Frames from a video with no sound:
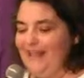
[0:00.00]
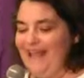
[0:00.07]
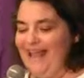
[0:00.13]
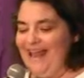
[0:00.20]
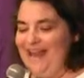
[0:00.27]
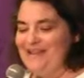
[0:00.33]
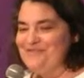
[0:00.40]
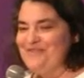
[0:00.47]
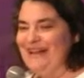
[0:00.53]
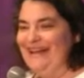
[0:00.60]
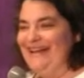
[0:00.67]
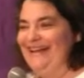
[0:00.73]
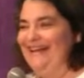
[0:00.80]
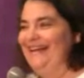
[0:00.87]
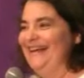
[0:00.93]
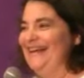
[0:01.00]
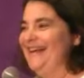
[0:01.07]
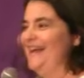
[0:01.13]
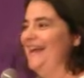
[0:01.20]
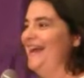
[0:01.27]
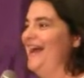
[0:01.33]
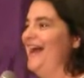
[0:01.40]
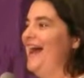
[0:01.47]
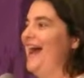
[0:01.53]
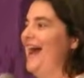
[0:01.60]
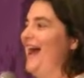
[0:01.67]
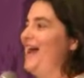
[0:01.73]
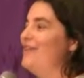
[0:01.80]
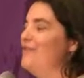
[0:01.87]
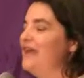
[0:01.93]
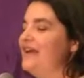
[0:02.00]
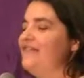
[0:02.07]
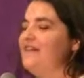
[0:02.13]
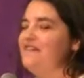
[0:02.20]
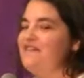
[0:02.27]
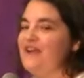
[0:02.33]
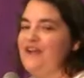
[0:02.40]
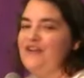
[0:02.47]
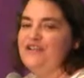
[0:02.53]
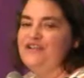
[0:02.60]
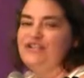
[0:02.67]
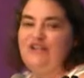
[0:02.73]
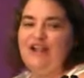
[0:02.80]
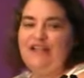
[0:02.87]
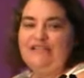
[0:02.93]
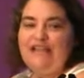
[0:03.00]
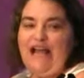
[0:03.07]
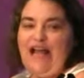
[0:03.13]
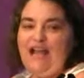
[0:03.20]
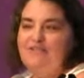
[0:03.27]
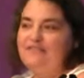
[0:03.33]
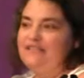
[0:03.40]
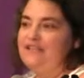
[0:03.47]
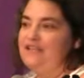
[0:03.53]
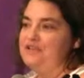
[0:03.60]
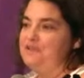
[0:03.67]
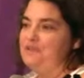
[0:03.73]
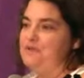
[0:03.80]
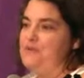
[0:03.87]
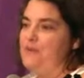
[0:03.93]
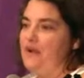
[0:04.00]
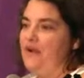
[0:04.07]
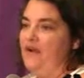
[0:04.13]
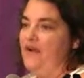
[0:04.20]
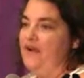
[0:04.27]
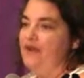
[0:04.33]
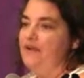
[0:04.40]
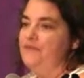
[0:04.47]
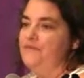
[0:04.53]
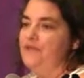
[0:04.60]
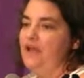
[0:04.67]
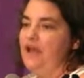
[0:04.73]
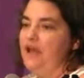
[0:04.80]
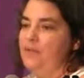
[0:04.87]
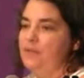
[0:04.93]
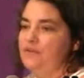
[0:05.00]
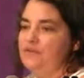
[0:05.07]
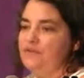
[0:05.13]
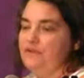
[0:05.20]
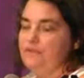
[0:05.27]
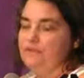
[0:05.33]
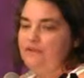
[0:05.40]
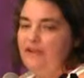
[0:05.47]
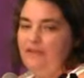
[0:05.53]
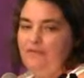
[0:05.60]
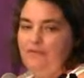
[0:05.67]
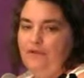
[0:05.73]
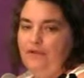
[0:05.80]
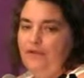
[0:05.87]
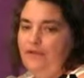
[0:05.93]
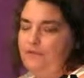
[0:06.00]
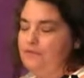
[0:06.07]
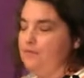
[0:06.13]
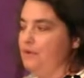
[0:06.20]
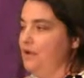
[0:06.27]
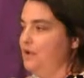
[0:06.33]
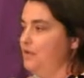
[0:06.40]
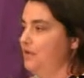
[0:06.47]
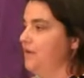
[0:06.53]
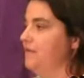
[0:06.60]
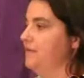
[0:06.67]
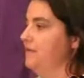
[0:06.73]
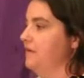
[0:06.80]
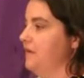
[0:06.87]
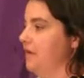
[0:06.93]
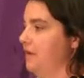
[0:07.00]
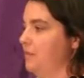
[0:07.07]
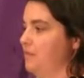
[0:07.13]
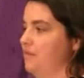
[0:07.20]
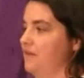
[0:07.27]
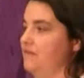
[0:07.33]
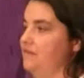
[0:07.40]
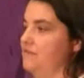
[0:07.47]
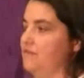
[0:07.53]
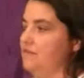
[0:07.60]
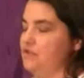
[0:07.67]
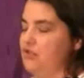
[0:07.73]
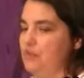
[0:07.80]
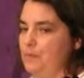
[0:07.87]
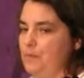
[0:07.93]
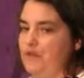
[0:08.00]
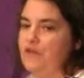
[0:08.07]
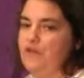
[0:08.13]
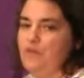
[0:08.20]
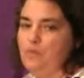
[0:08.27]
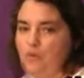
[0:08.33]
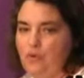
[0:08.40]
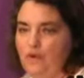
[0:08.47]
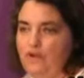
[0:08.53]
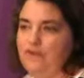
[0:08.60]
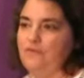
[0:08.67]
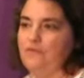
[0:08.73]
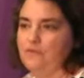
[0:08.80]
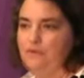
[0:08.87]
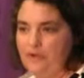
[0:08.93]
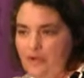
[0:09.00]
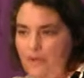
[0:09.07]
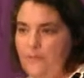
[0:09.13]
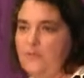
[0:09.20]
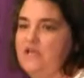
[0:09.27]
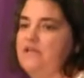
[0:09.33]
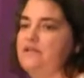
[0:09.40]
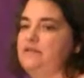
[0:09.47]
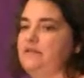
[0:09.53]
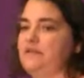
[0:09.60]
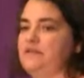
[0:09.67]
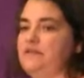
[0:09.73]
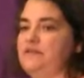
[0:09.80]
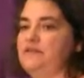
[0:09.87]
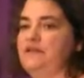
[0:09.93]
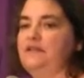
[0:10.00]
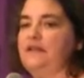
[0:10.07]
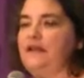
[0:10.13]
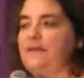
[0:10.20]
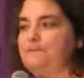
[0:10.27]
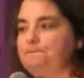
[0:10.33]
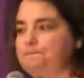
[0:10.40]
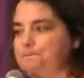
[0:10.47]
Anyway, we have a very strong tie with Central America. Mostly we have through Honduras, and because of the shipping and the port and the fruit companies and things like that.